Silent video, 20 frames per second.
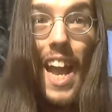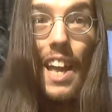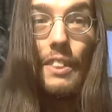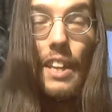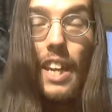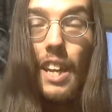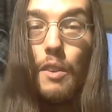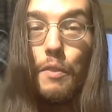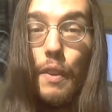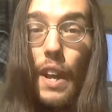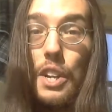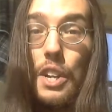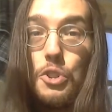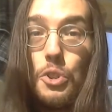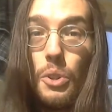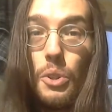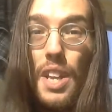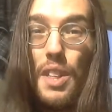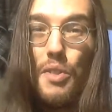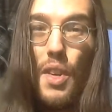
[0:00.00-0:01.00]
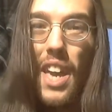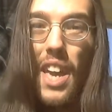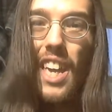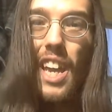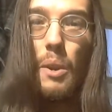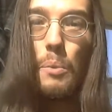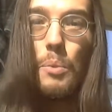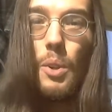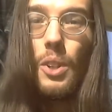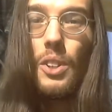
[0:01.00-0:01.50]
And then eventually they
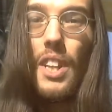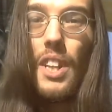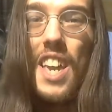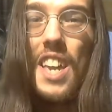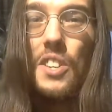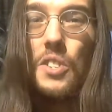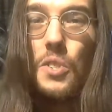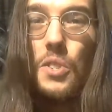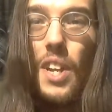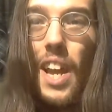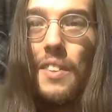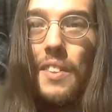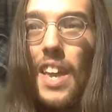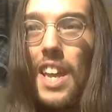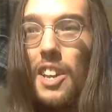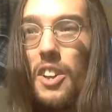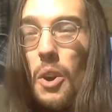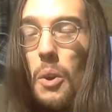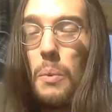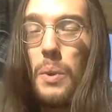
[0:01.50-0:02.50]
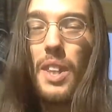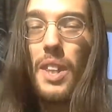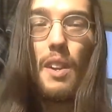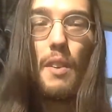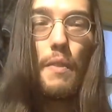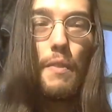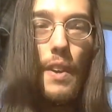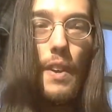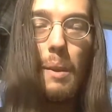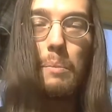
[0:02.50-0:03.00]
get released and they go with
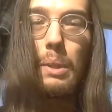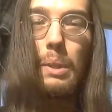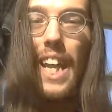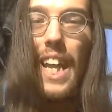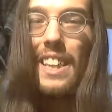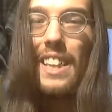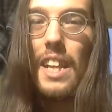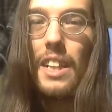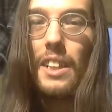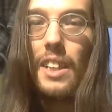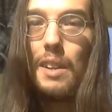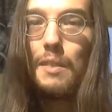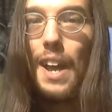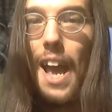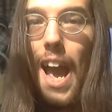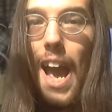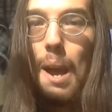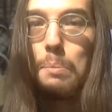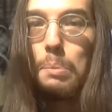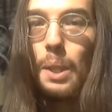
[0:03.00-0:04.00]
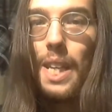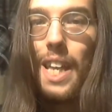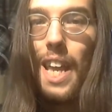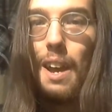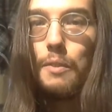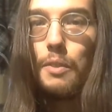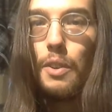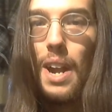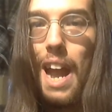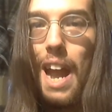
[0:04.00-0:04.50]
their family and they live happily
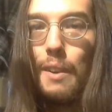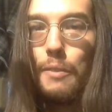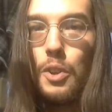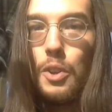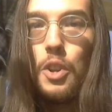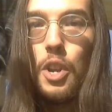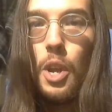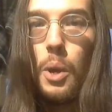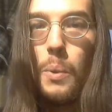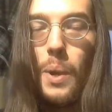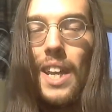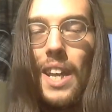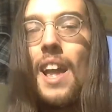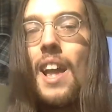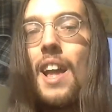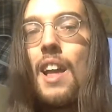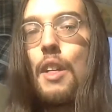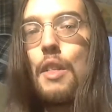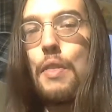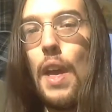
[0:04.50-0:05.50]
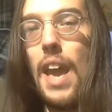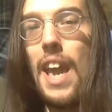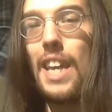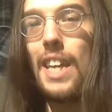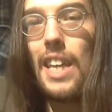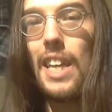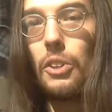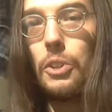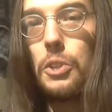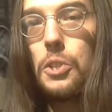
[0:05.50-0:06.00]
ever after knowing they
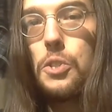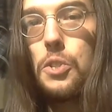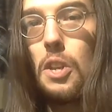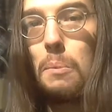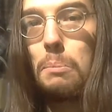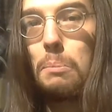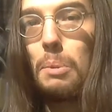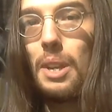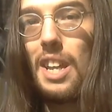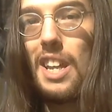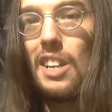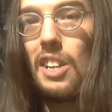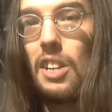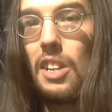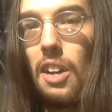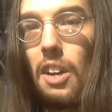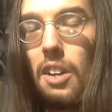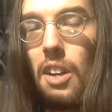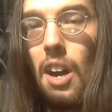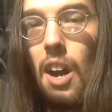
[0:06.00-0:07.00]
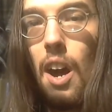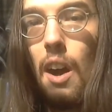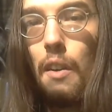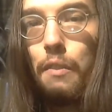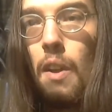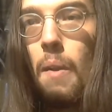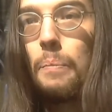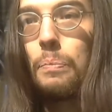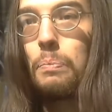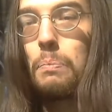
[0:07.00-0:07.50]
killed somebody and got off
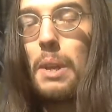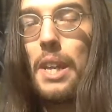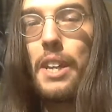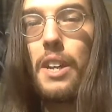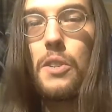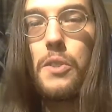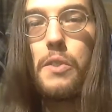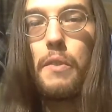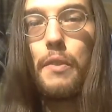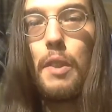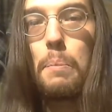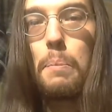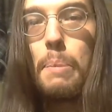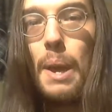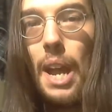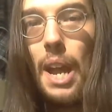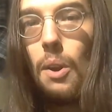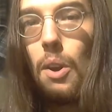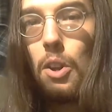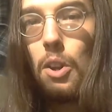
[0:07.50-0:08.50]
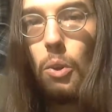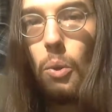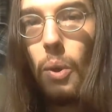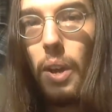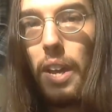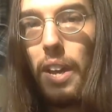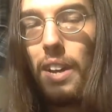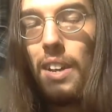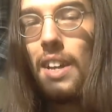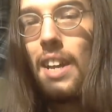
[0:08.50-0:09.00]
because of the
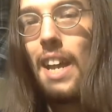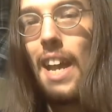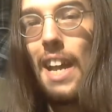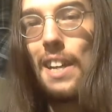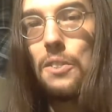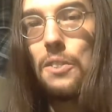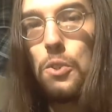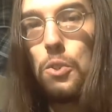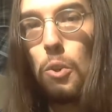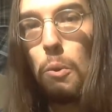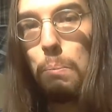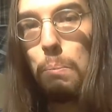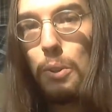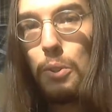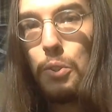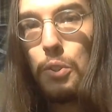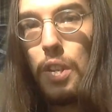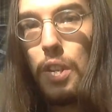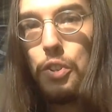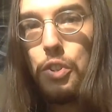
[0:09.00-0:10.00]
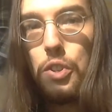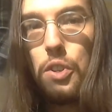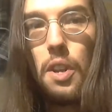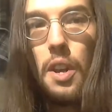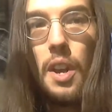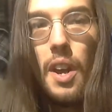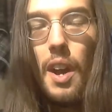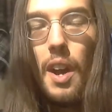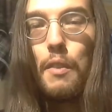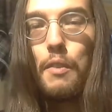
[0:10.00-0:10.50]
paranoia and superstition
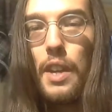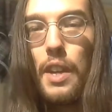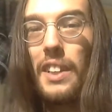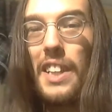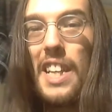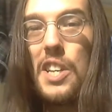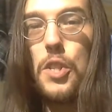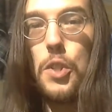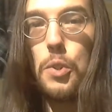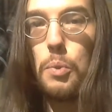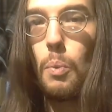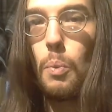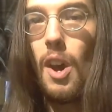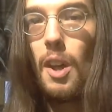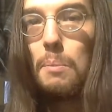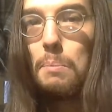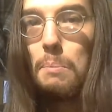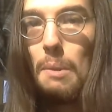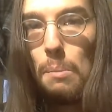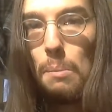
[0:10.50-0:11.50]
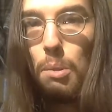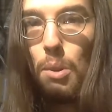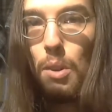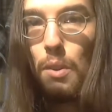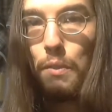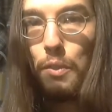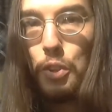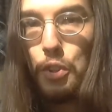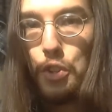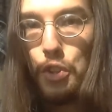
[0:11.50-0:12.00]
of at least one member
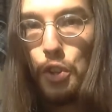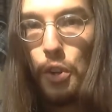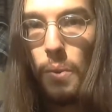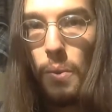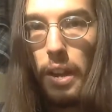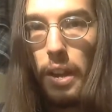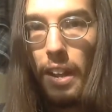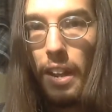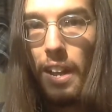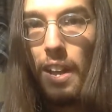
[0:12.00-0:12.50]
of the jury,